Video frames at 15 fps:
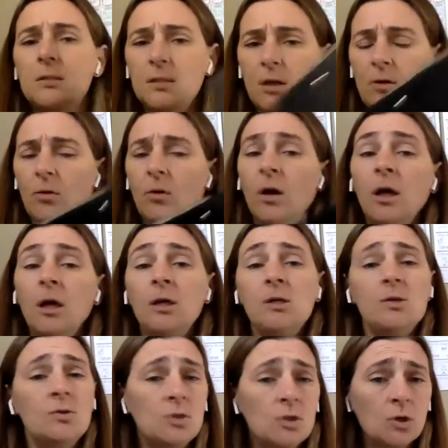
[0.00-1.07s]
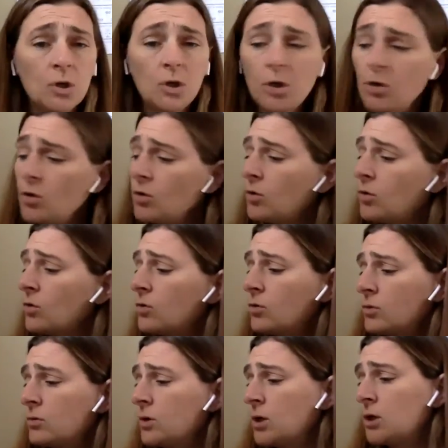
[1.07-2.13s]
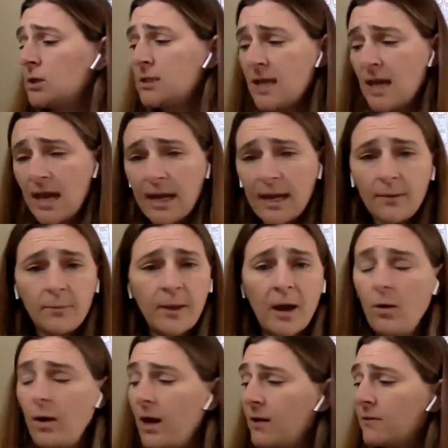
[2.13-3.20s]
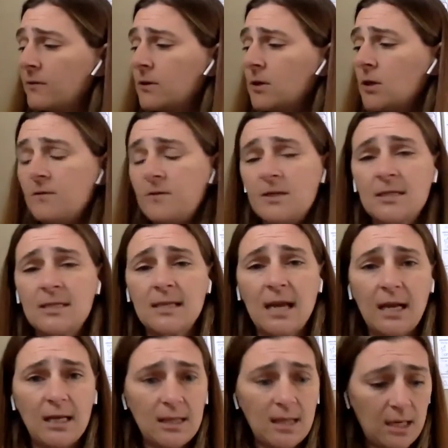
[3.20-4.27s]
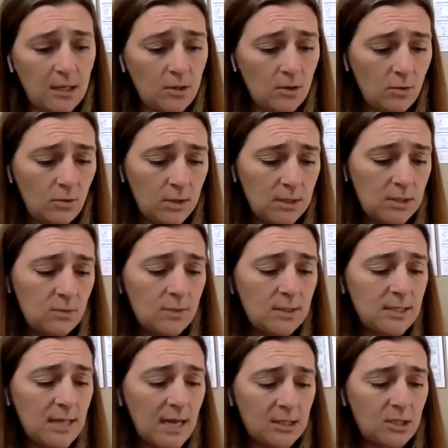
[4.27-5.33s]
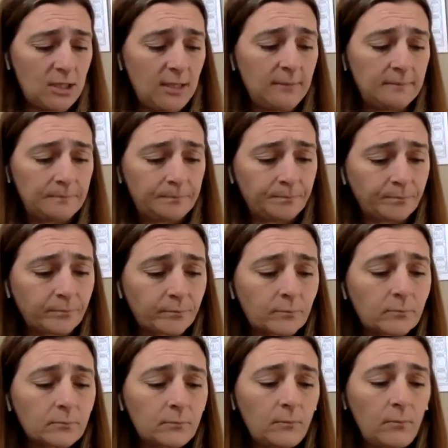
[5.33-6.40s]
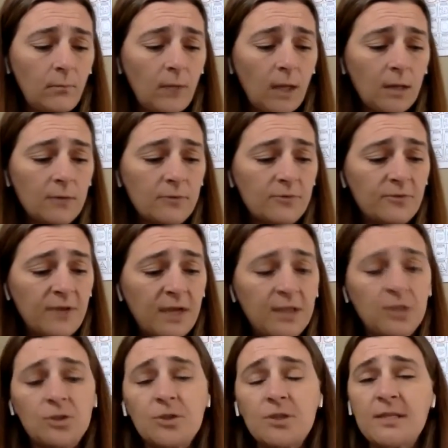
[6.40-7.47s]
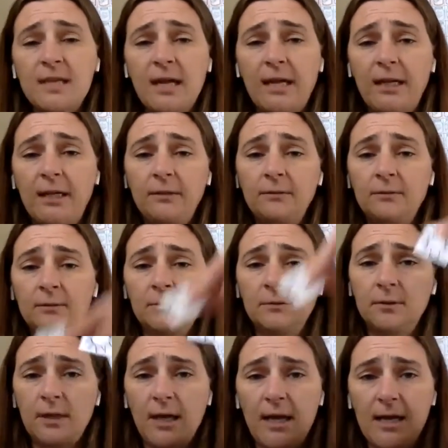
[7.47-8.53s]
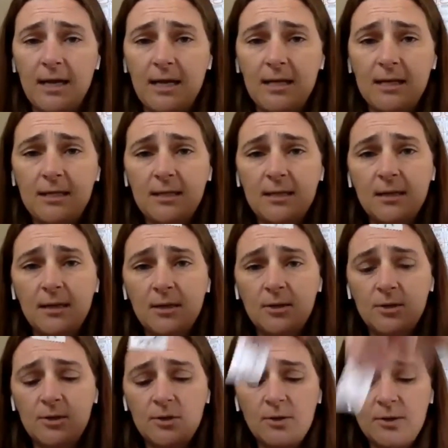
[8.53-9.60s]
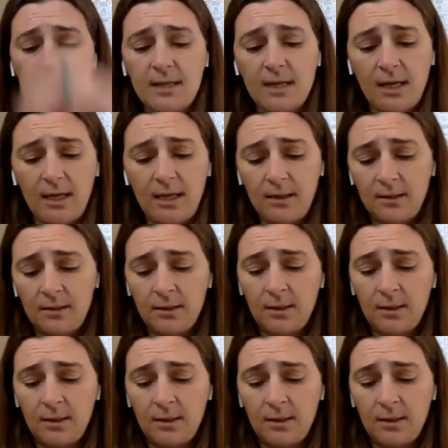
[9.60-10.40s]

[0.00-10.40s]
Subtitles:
So use your glue, your tape, however you've decided that you're going to attach it. Find your sun, okay? Here's your sun.